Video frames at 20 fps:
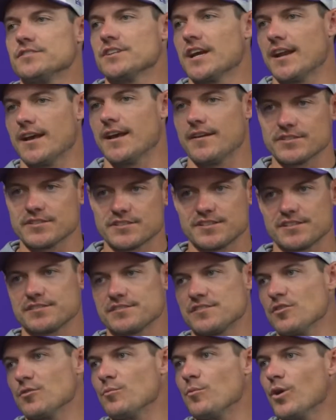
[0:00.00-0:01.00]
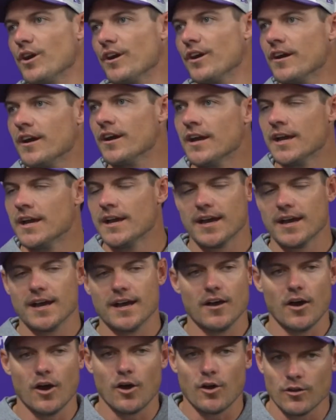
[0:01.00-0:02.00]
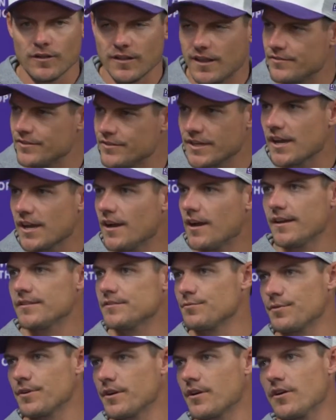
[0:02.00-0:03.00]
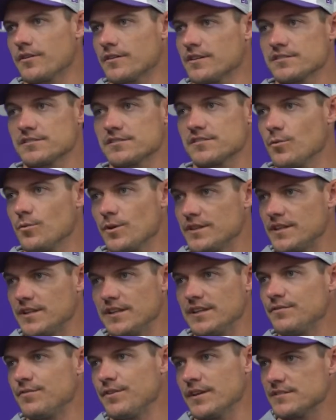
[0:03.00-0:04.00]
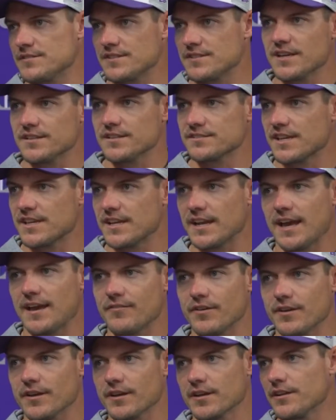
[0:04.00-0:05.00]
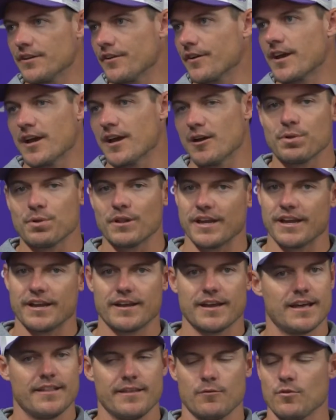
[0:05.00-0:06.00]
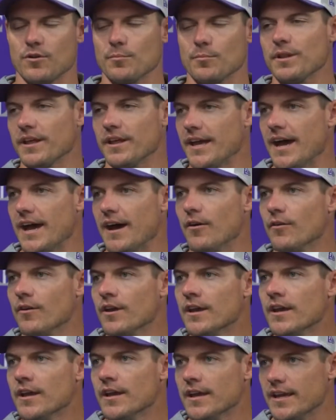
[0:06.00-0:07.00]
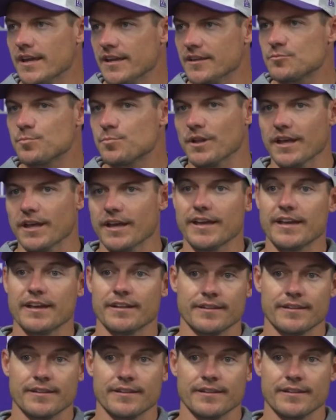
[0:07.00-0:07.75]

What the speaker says: You got to have a system where all 11 guys, regardless of what the defense does, can have a clear-cut plan of how they want to play out each play.